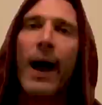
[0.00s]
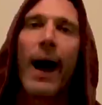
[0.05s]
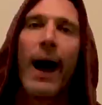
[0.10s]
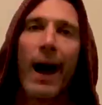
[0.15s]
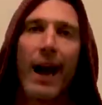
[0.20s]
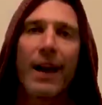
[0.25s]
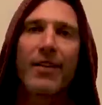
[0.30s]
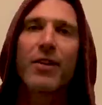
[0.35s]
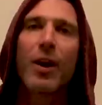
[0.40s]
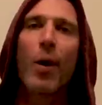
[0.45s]

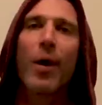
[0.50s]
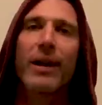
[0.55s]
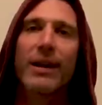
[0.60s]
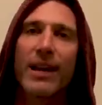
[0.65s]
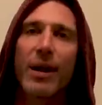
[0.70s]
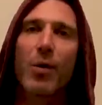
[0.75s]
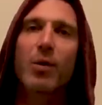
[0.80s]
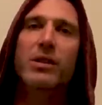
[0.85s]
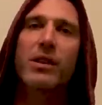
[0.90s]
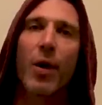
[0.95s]
I have no
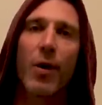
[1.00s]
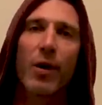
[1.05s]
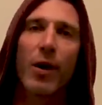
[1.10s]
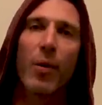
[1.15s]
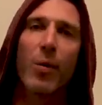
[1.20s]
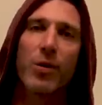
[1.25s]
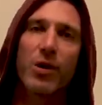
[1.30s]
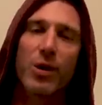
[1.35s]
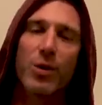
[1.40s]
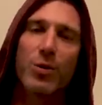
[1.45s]
idea what's going
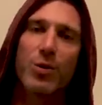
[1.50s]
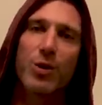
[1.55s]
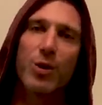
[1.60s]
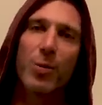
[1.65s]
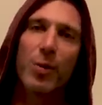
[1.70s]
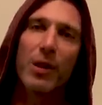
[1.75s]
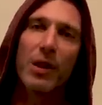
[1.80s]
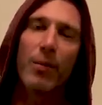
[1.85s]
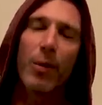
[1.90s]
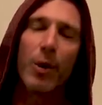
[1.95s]
on with
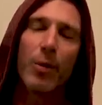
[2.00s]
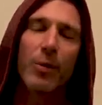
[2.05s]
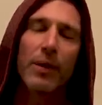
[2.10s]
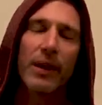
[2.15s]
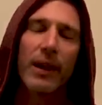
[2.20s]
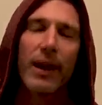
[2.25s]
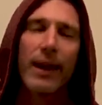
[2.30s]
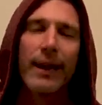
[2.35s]
YouTube at the moment.